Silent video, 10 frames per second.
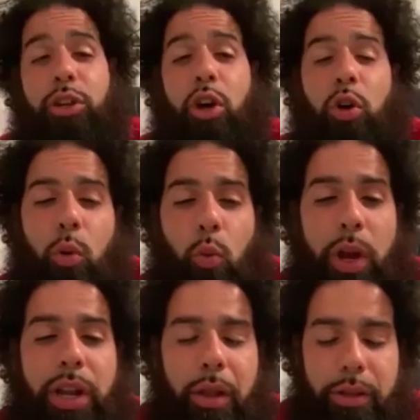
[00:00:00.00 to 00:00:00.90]
know,
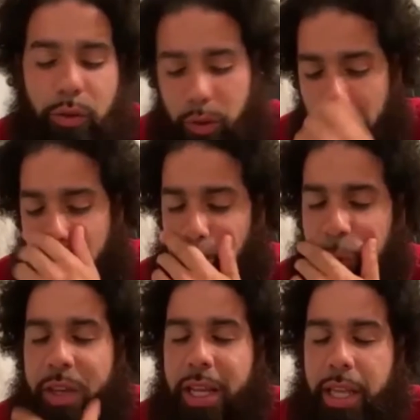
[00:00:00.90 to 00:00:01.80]
do you
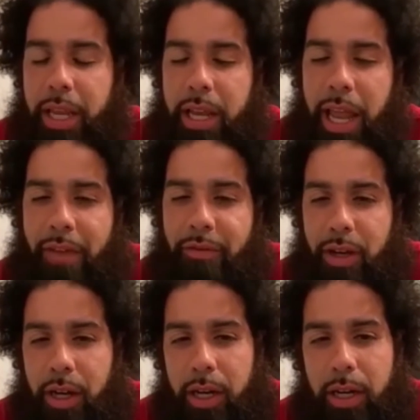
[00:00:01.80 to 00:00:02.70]
think they're going to have
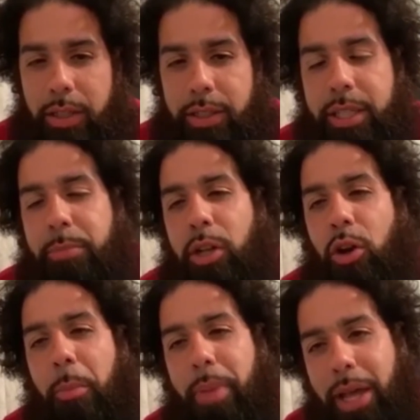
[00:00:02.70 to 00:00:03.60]
a similar
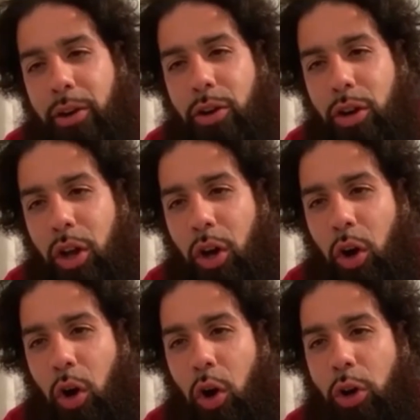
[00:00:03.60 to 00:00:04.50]
or better,
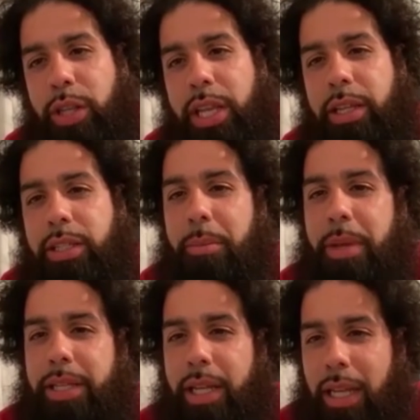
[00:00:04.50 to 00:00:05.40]
or you think it's going to
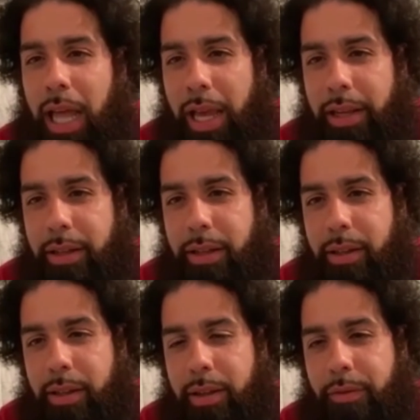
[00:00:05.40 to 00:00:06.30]
be a decline
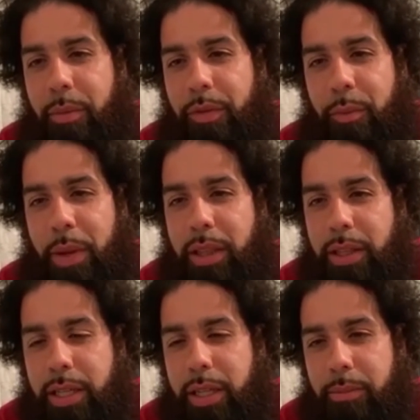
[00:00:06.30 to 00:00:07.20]
from either
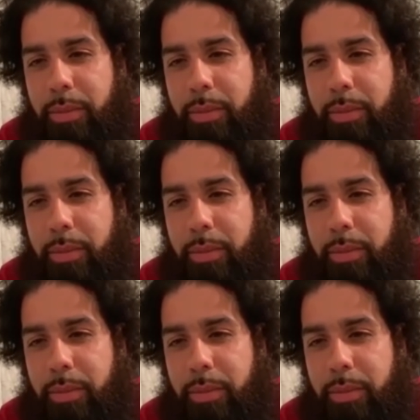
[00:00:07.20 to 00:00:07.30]
team?